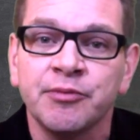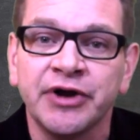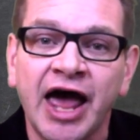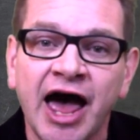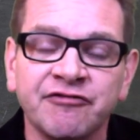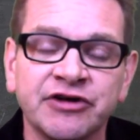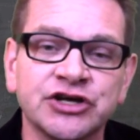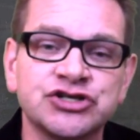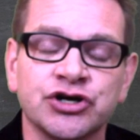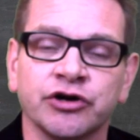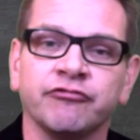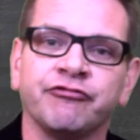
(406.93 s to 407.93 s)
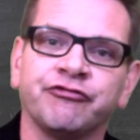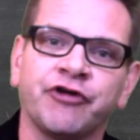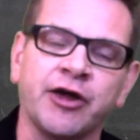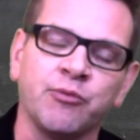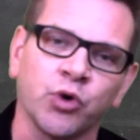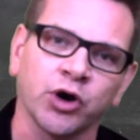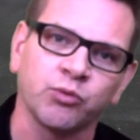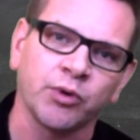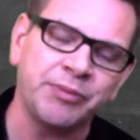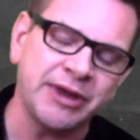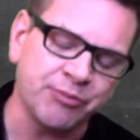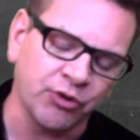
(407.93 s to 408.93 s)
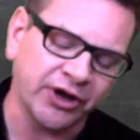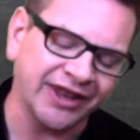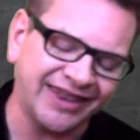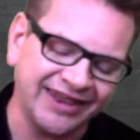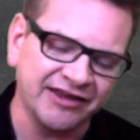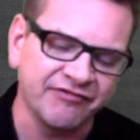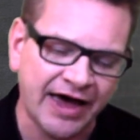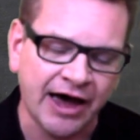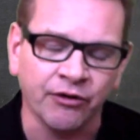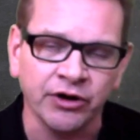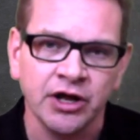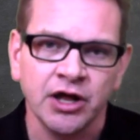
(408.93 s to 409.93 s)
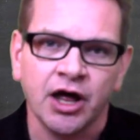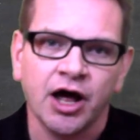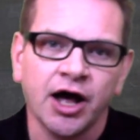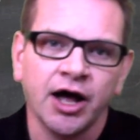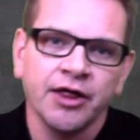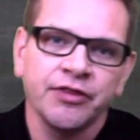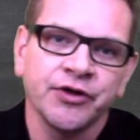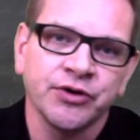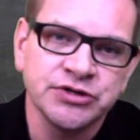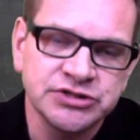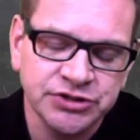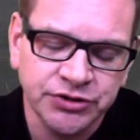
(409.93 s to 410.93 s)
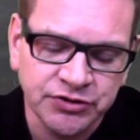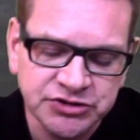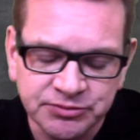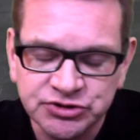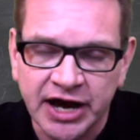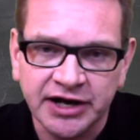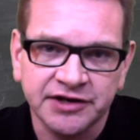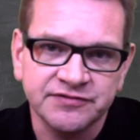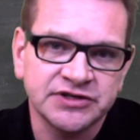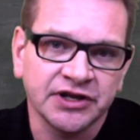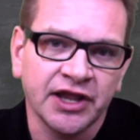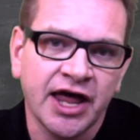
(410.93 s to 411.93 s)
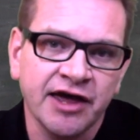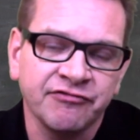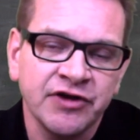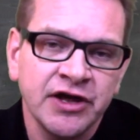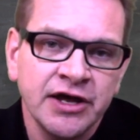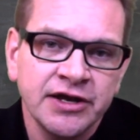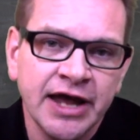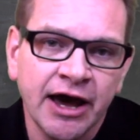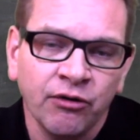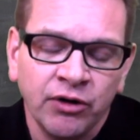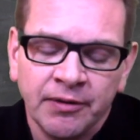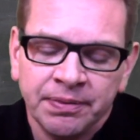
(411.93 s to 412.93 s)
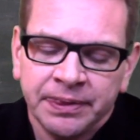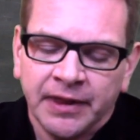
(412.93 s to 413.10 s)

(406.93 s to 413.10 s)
but having a certain framework where people can live out uh, those those objectives in life. Now.